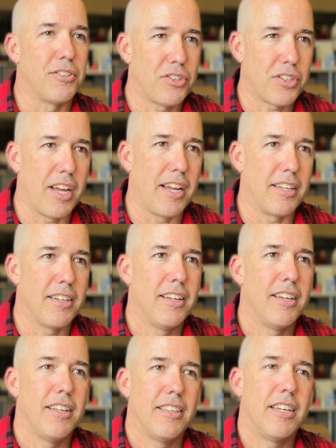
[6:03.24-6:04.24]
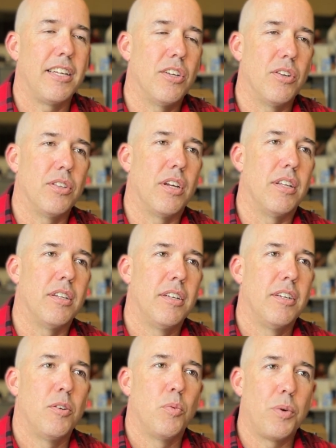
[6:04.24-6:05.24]
site. They know that
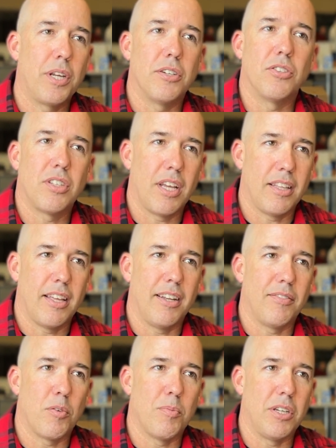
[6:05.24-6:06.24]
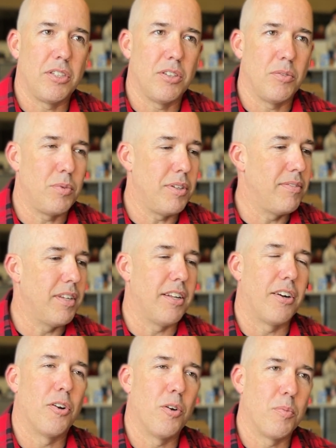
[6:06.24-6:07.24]
we understand that information. We've done
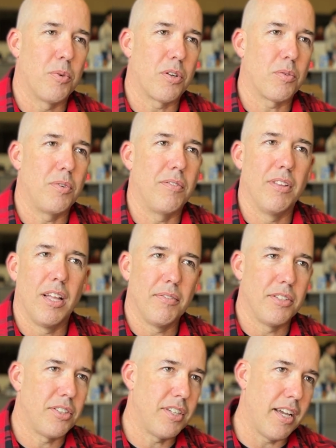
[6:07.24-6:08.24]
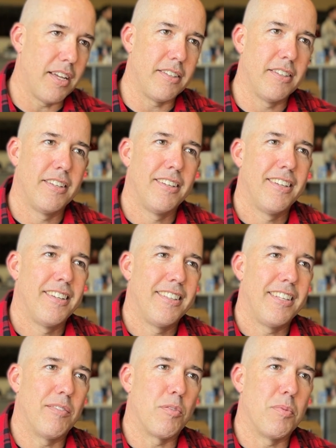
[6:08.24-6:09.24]
our homework. We've level set
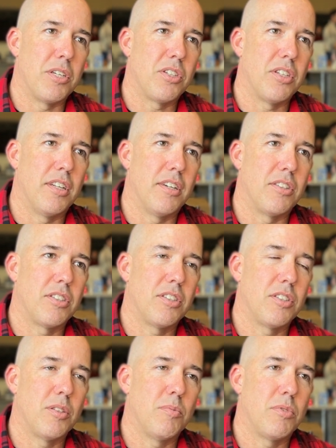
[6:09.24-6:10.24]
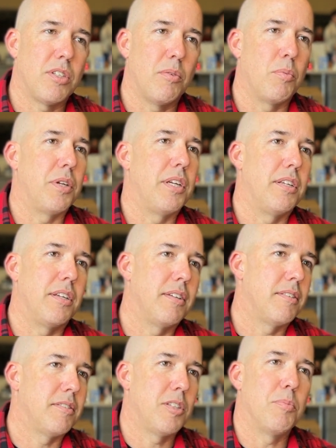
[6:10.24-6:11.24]
the information in our systems and we
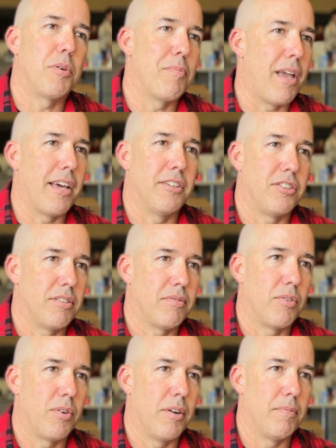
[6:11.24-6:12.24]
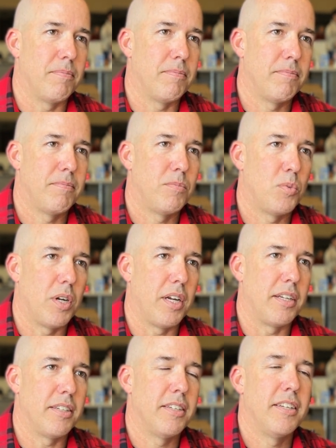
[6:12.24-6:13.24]
simply manage it for them,
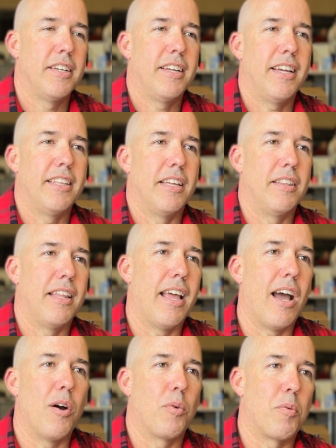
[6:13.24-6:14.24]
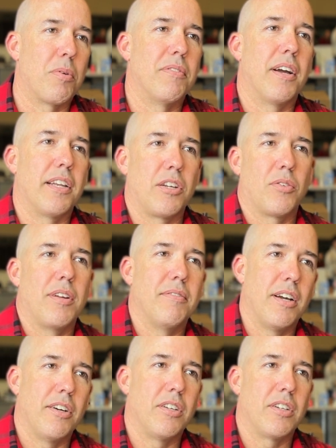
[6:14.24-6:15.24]
right? And then now we're providing great
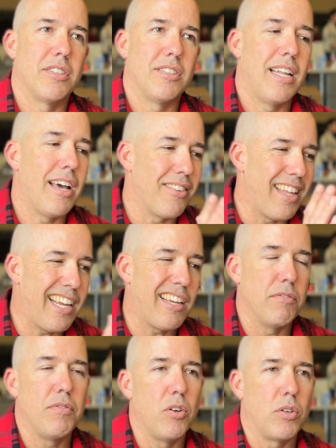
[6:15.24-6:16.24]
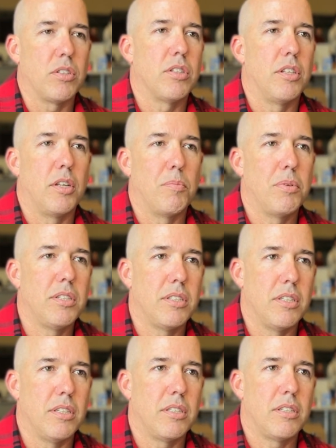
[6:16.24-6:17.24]
value because now they can focus on their
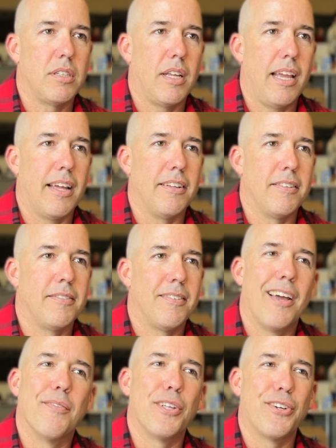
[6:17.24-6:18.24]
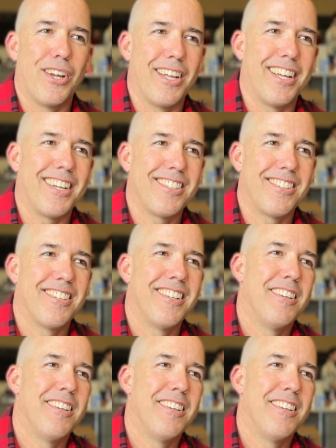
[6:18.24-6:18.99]
business and have other headaches